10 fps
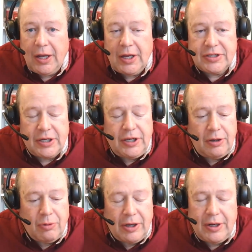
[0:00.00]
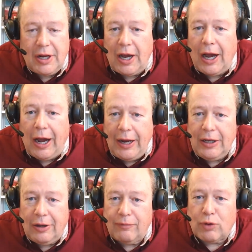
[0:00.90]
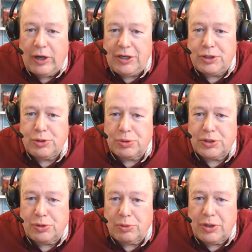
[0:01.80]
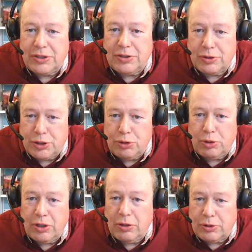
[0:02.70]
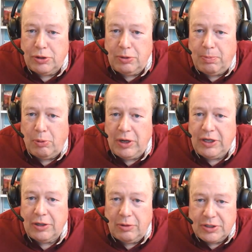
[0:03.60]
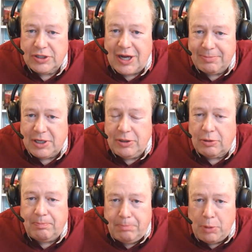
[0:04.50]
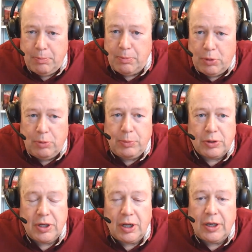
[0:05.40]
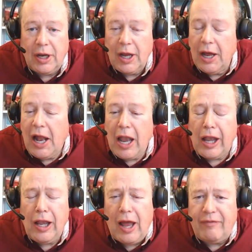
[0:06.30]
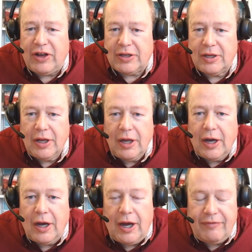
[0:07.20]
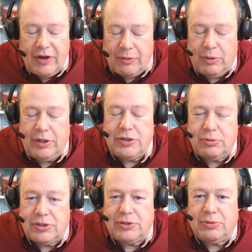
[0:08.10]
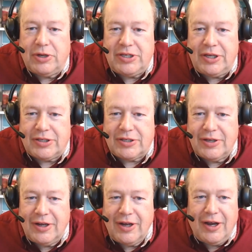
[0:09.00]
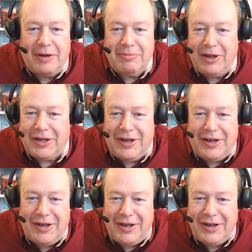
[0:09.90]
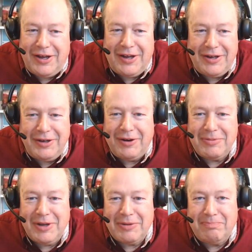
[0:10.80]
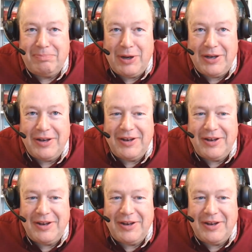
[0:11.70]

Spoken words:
And I was like, you know what? I love writing short stories. They're short, they're to the point, it's chopped, boom, boom, boom, you're done. Love it. I've not written a short story since. I'm like, but